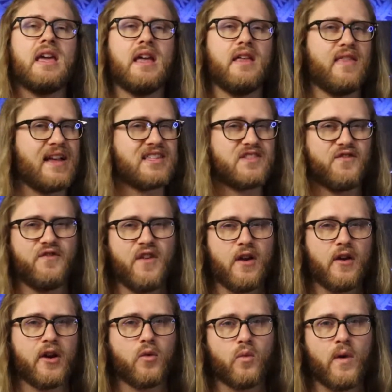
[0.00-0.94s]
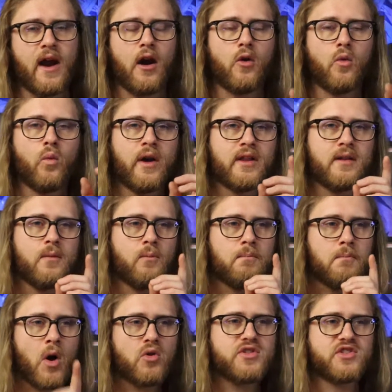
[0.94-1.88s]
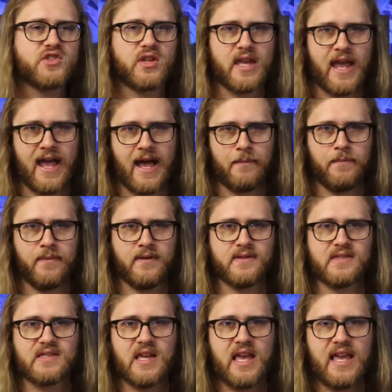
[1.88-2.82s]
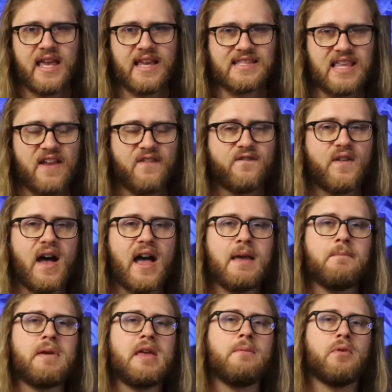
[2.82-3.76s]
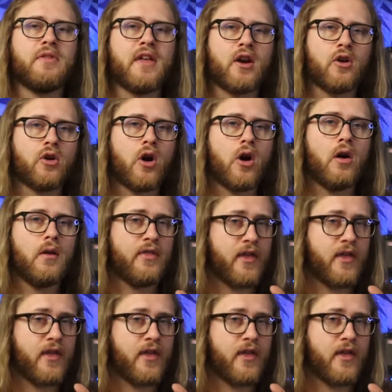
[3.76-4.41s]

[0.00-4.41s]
That's very rare. What mostly happens is they find people that are,